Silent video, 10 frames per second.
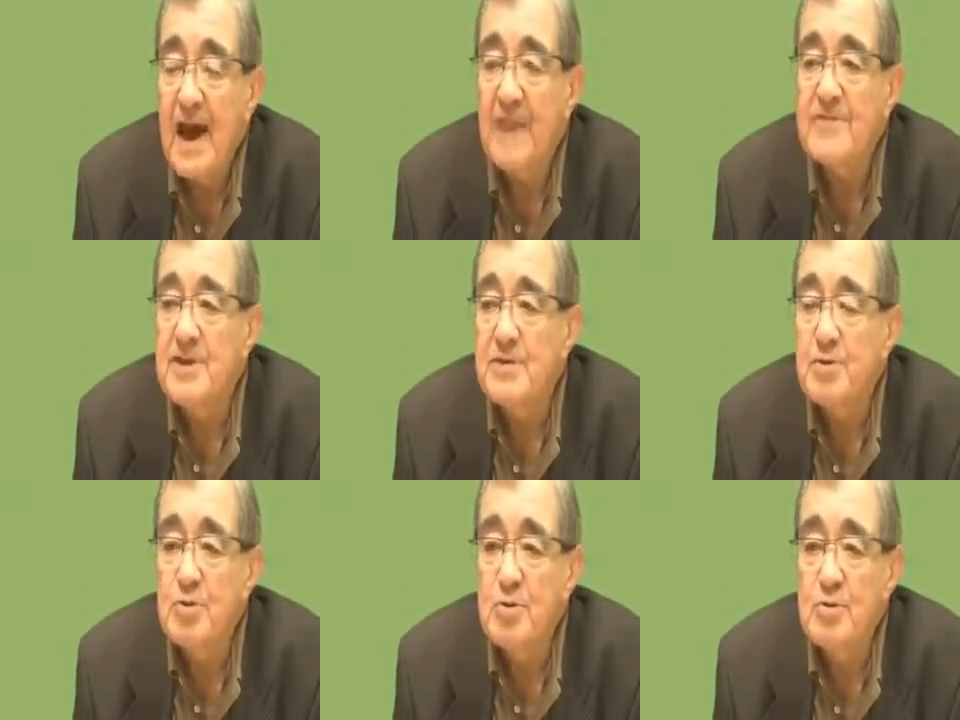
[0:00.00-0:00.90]
after
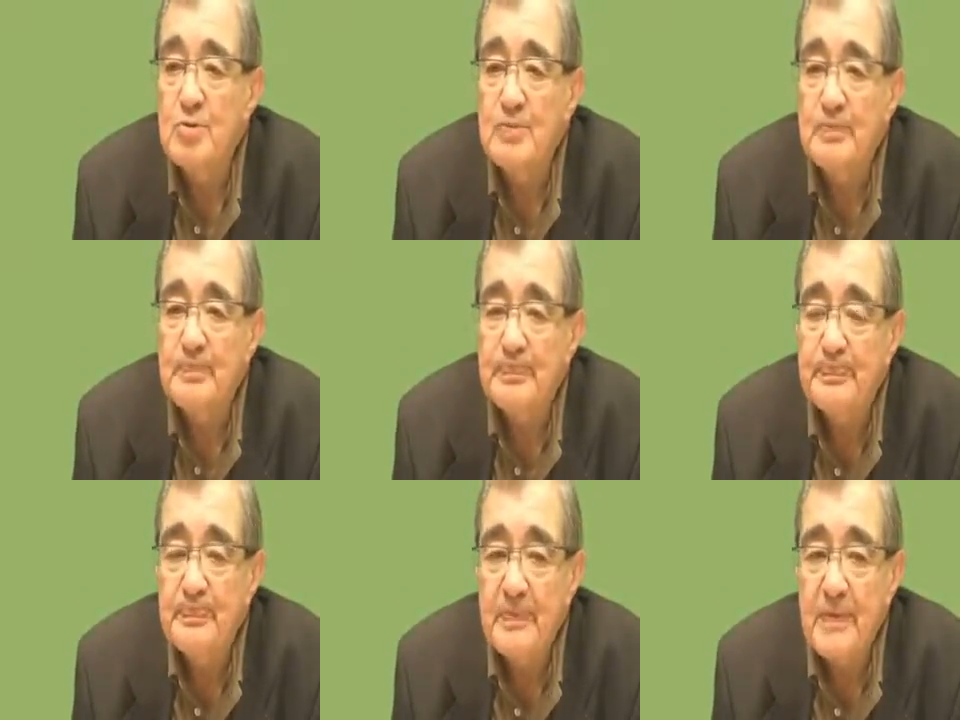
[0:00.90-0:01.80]
two
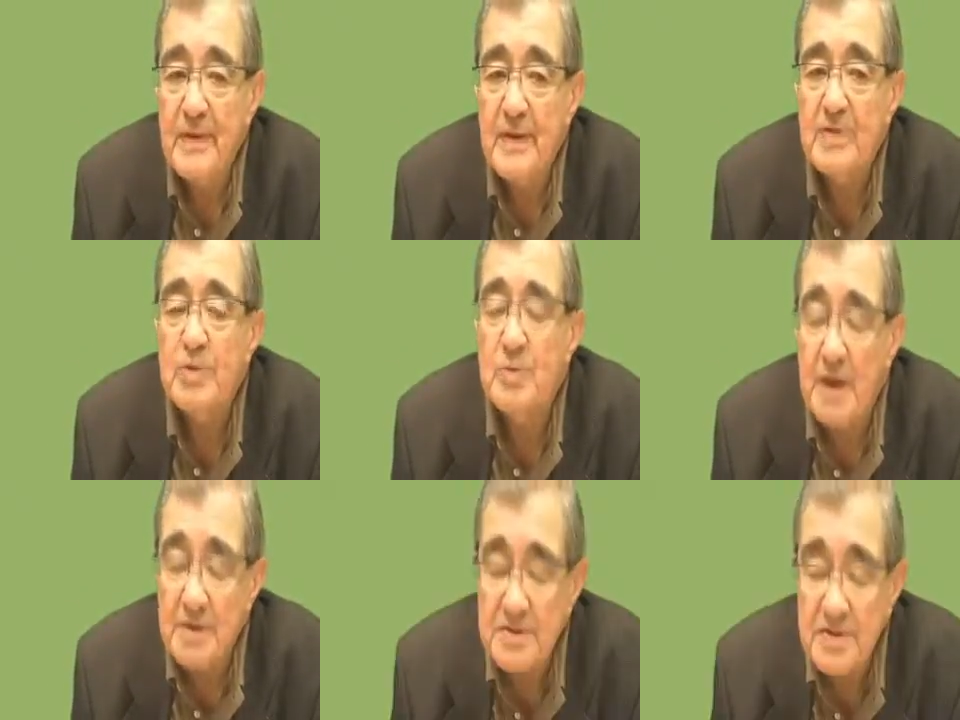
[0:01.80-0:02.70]

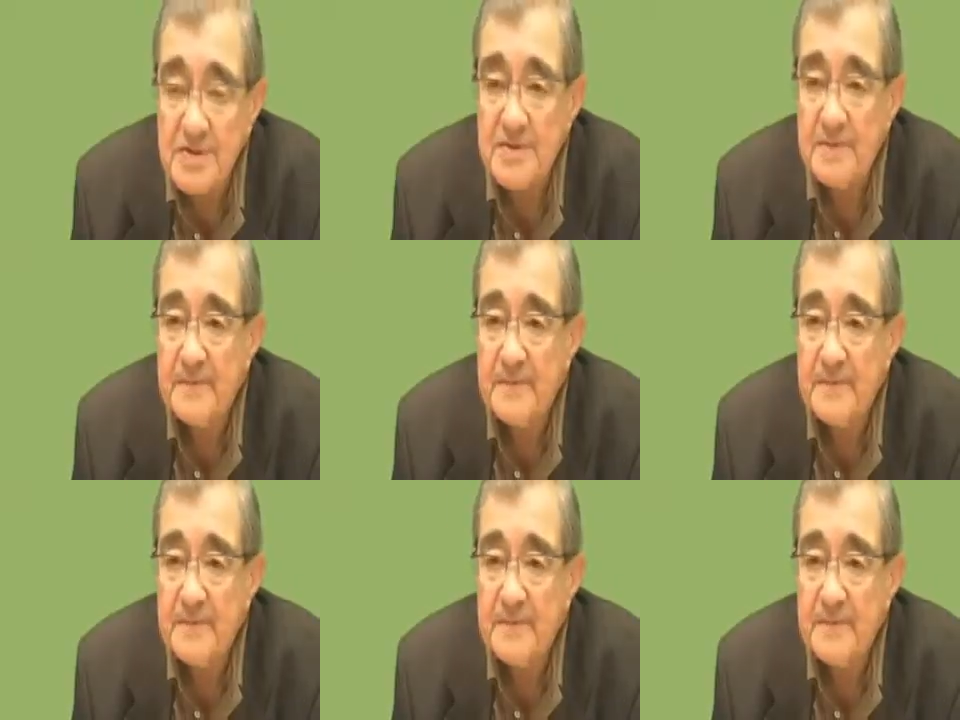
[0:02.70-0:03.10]
months.